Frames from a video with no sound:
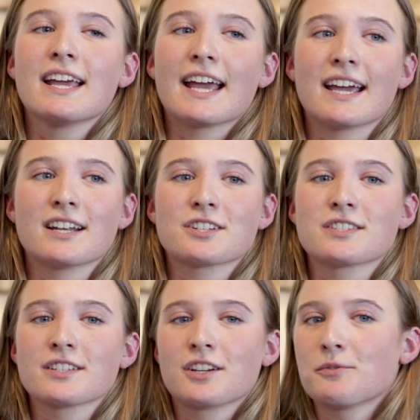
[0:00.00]
and it's
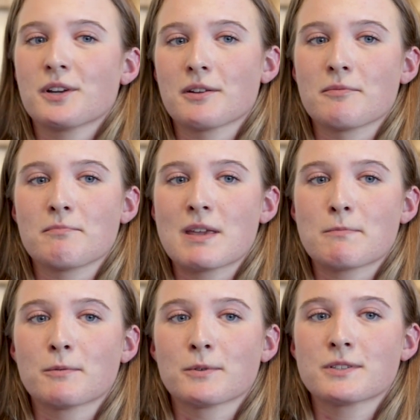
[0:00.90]
just a good way to meet
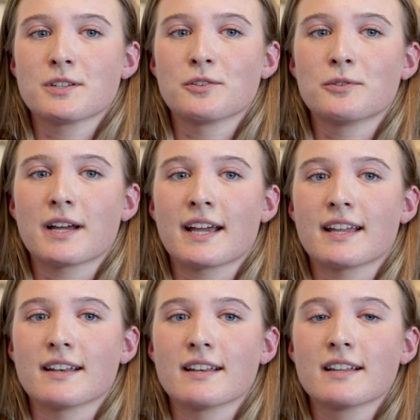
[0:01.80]
people too.
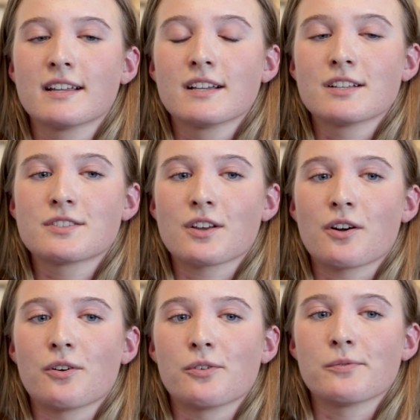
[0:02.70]
And
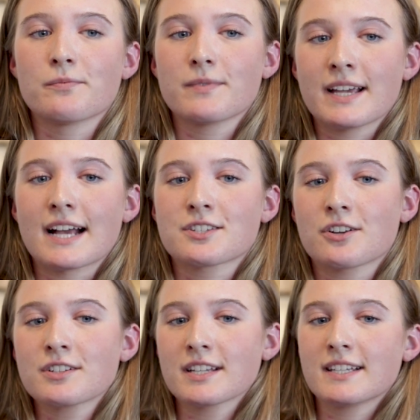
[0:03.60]
so yeah, I
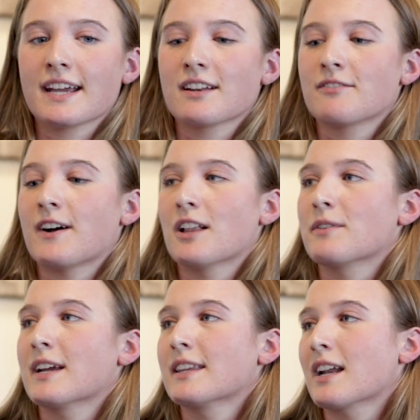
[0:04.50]
started to like gain a
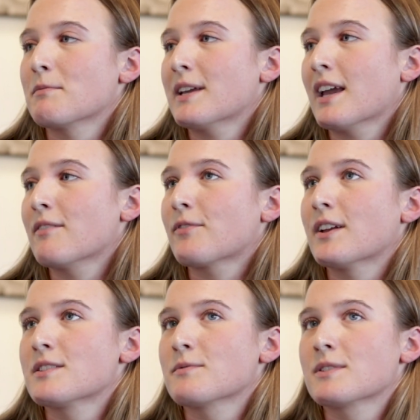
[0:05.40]
following, and then I became
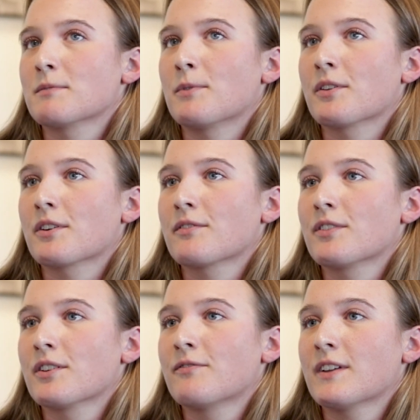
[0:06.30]
friends with some other of
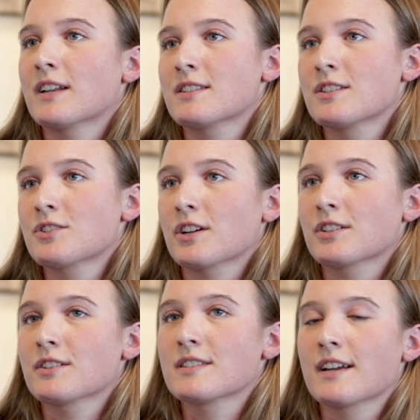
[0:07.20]
the fitness
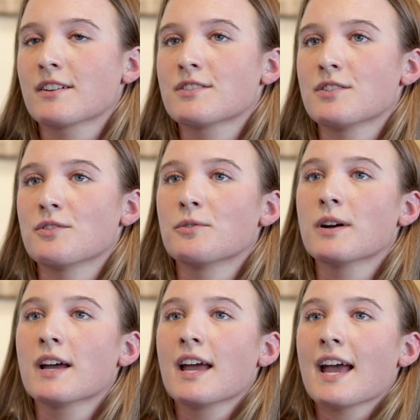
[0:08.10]
instructors there too.
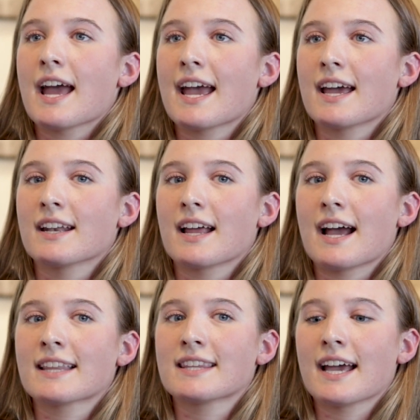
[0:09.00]
And
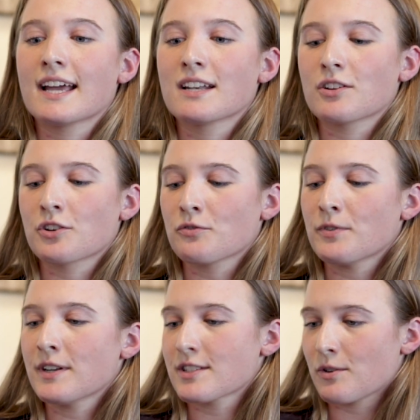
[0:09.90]
at the end, group
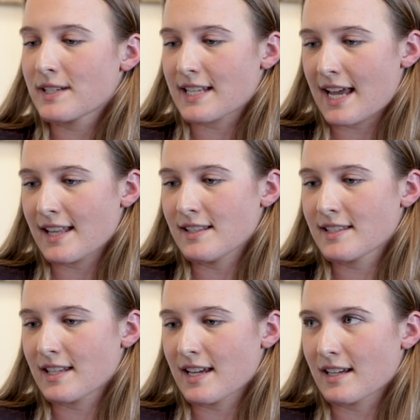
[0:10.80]
fitness always
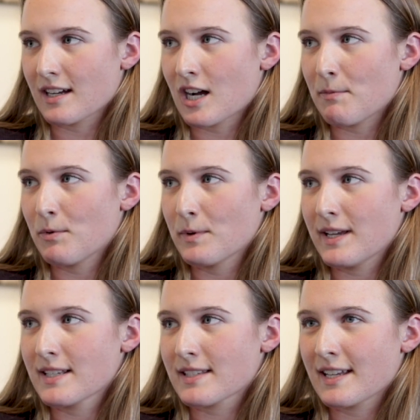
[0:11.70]
ends like a couple
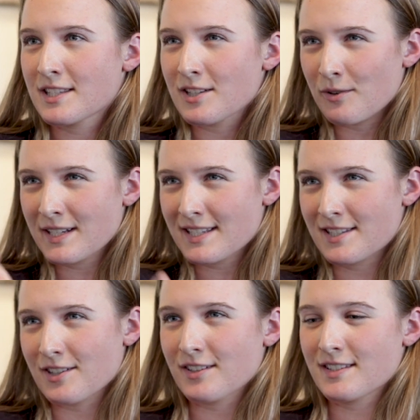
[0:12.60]
weeks. It always
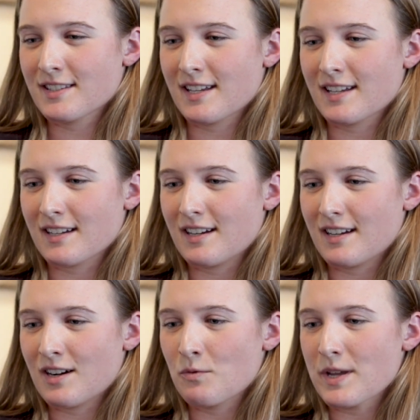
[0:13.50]
starts like
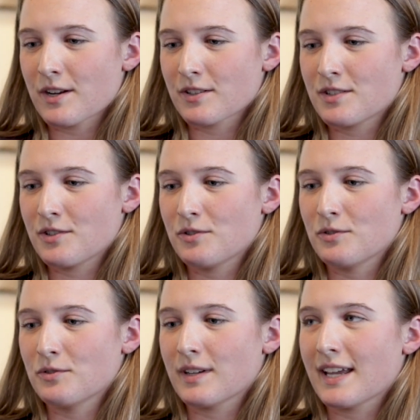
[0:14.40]
a week or
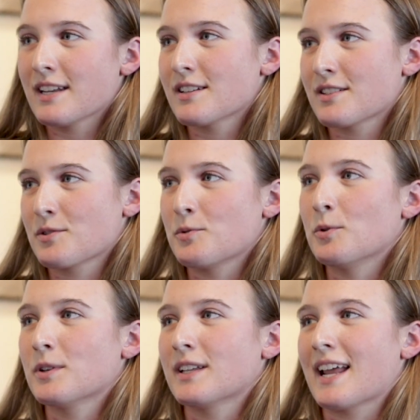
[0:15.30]
two into
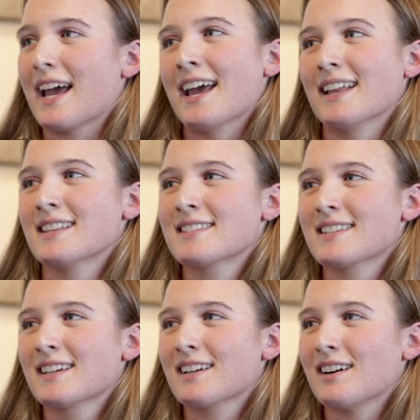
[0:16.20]
school and then ends
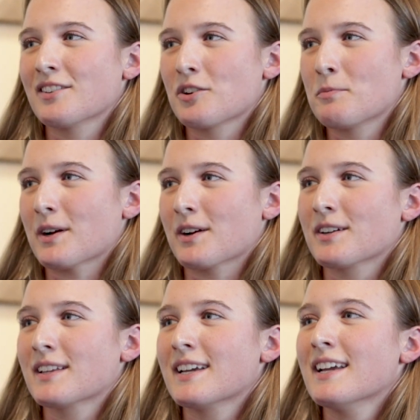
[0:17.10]
like a little bit
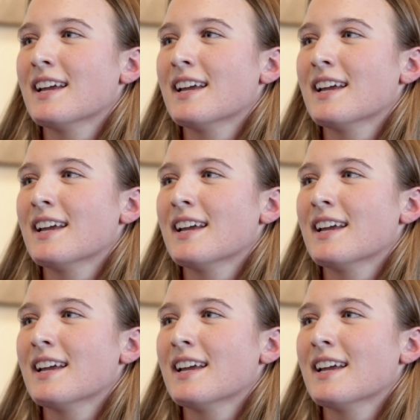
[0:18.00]
early.